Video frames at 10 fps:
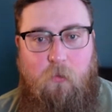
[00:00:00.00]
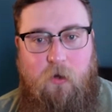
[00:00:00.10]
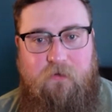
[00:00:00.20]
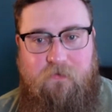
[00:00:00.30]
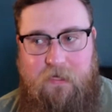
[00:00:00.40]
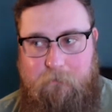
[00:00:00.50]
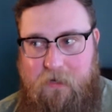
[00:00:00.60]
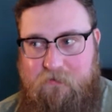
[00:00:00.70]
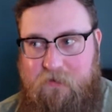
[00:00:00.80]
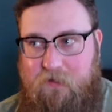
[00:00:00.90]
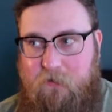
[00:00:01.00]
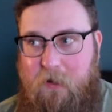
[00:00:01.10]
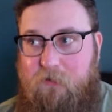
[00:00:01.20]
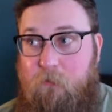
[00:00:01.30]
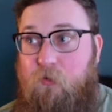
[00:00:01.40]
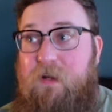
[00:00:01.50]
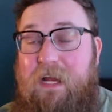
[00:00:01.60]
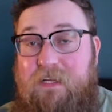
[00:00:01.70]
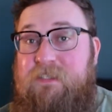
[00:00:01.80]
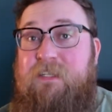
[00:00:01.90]
one of the best things about the movie,
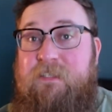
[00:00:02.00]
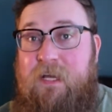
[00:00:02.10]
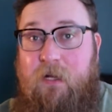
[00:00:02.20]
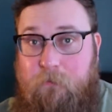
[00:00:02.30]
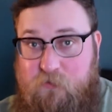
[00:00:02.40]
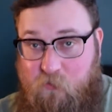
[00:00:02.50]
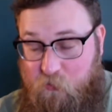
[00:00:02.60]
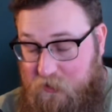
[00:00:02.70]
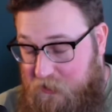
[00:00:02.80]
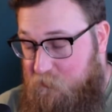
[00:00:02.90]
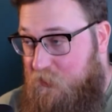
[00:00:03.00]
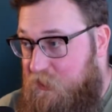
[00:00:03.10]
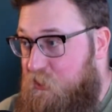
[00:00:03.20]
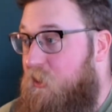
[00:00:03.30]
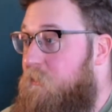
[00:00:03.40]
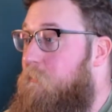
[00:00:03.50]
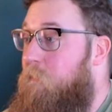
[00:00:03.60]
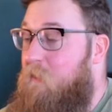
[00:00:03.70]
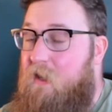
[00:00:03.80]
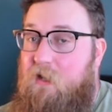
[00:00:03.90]
is the setup's really, really good.
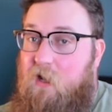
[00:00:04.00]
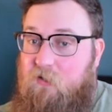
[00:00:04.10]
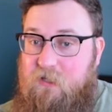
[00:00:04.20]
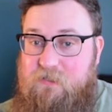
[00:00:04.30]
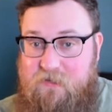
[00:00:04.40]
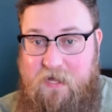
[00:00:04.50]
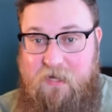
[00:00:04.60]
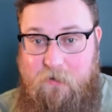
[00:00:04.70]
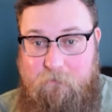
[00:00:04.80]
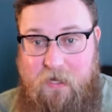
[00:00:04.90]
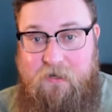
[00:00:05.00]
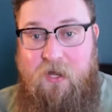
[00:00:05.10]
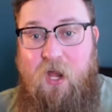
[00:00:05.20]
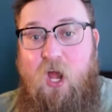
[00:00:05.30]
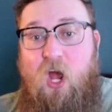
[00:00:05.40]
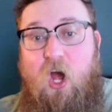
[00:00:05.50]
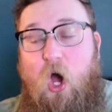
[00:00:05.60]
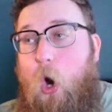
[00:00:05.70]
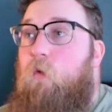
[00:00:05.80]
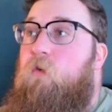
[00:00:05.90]
But I'll get to that in a bit.
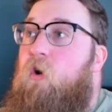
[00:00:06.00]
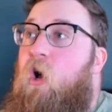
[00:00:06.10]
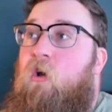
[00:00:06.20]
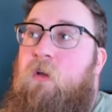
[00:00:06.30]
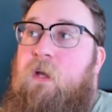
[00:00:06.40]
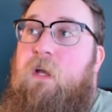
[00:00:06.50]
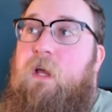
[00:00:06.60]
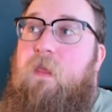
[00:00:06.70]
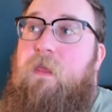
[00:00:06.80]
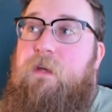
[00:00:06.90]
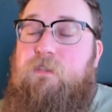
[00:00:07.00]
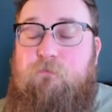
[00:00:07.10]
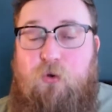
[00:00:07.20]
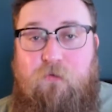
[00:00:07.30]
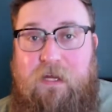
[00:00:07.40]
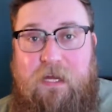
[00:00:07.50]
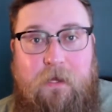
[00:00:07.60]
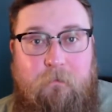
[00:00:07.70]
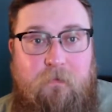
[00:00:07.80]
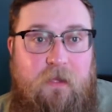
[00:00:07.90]
Overall, this
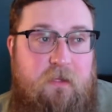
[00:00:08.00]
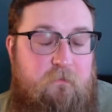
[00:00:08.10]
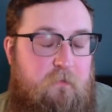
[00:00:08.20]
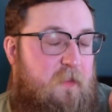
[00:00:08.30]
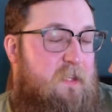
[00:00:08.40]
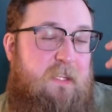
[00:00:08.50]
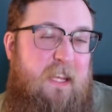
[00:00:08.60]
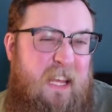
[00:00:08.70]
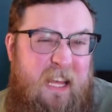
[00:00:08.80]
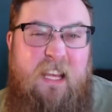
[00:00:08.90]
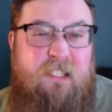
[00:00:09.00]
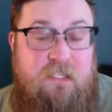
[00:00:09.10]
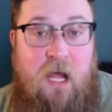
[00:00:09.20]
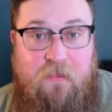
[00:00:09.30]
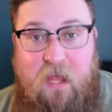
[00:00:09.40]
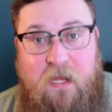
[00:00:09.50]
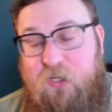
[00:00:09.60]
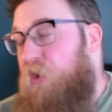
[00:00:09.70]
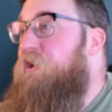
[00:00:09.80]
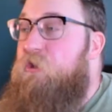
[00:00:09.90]
movie is not
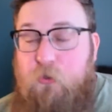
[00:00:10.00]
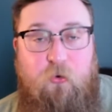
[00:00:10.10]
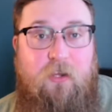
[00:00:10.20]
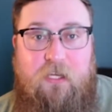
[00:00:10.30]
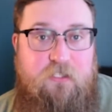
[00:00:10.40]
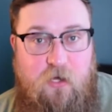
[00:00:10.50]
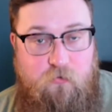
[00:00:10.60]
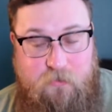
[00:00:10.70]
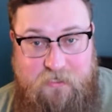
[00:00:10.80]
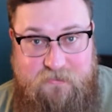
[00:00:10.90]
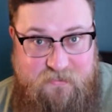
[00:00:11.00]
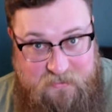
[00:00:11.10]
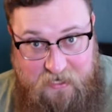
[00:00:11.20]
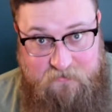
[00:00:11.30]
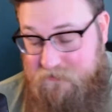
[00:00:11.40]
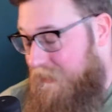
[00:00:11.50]
that good. You really don't need to see it.